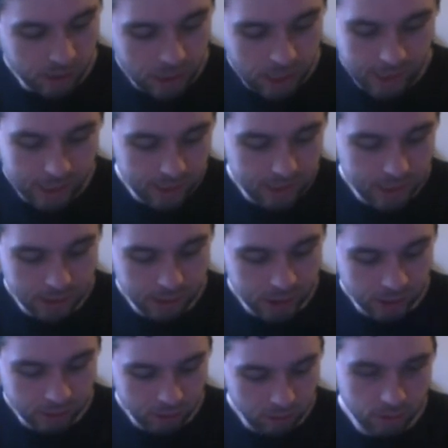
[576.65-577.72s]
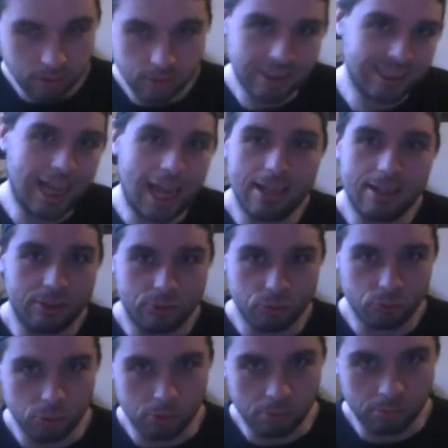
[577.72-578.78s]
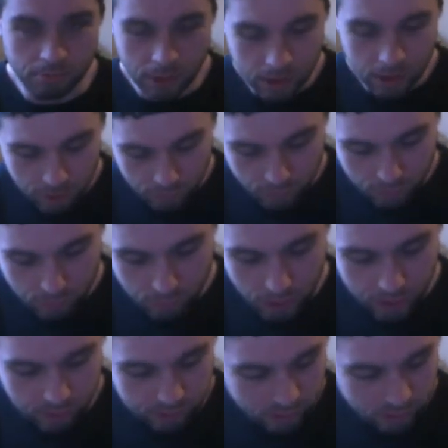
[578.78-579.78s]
I guess it just sat in his room for a while.